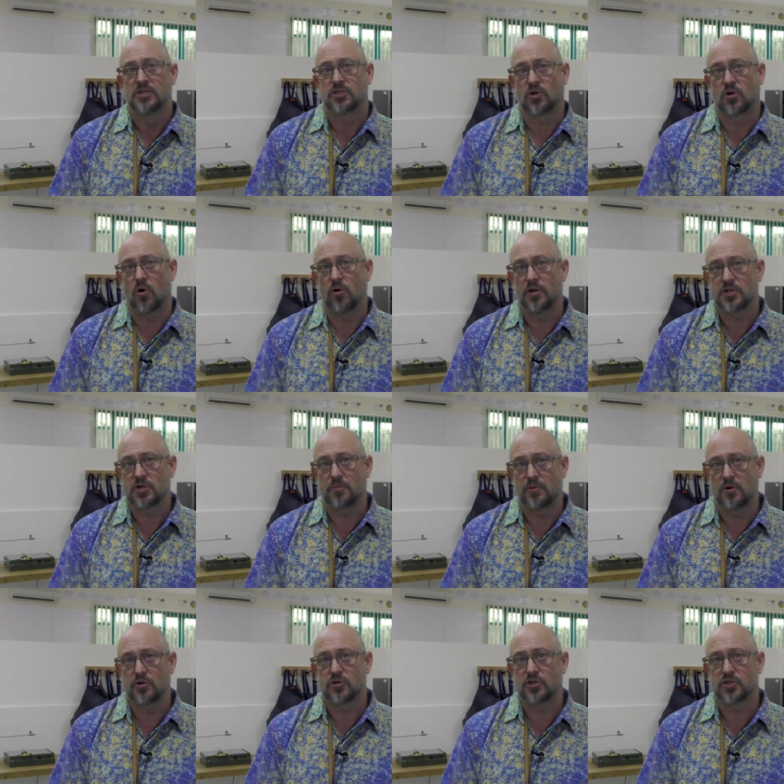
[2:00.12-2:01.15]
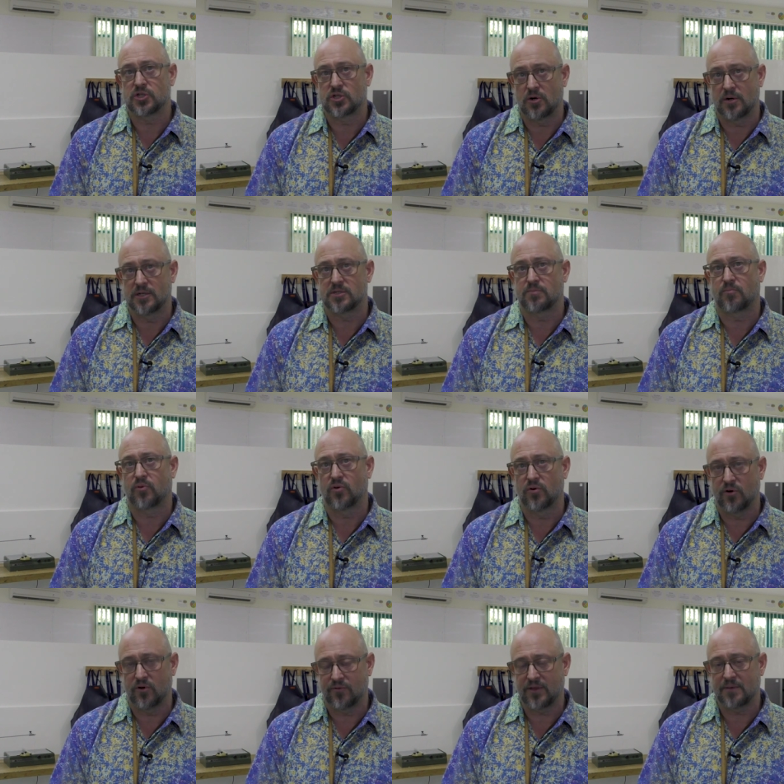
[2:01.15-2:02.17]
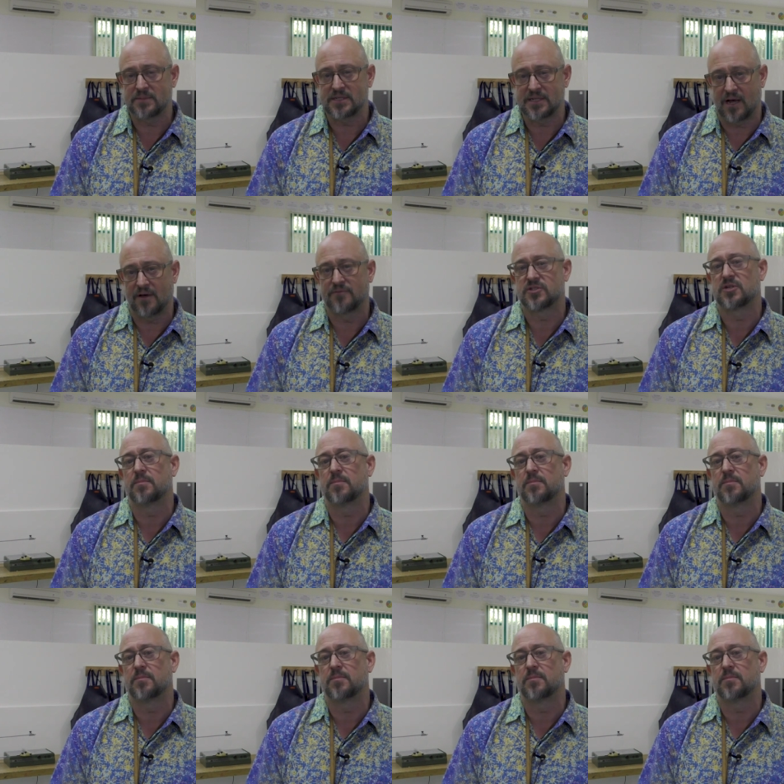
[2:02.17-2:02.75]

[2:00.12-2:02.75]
Sekolah Ciputra students prove themselves